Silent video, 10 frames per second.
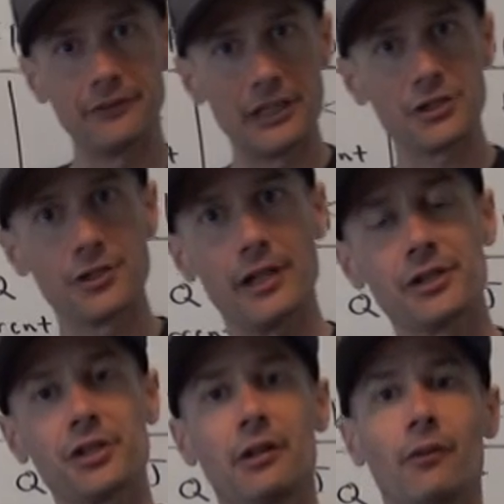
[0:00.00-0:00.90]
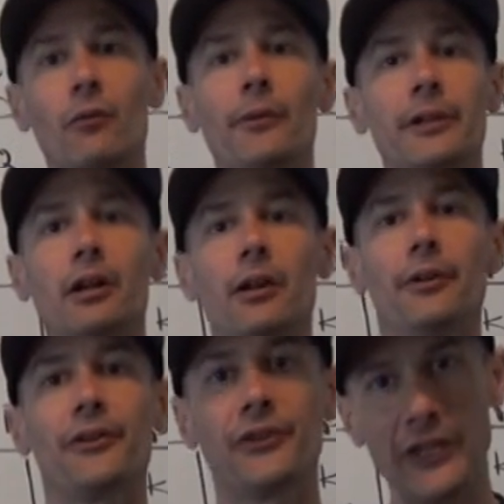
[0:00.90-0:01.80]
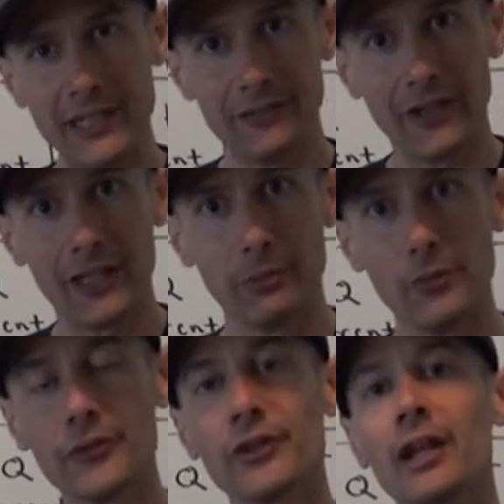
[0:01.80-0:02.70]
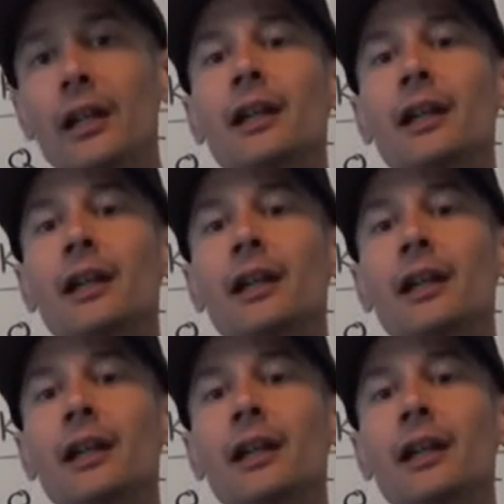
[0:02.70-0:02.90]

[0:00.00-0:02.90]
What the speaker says: an introduction on what we call state tables.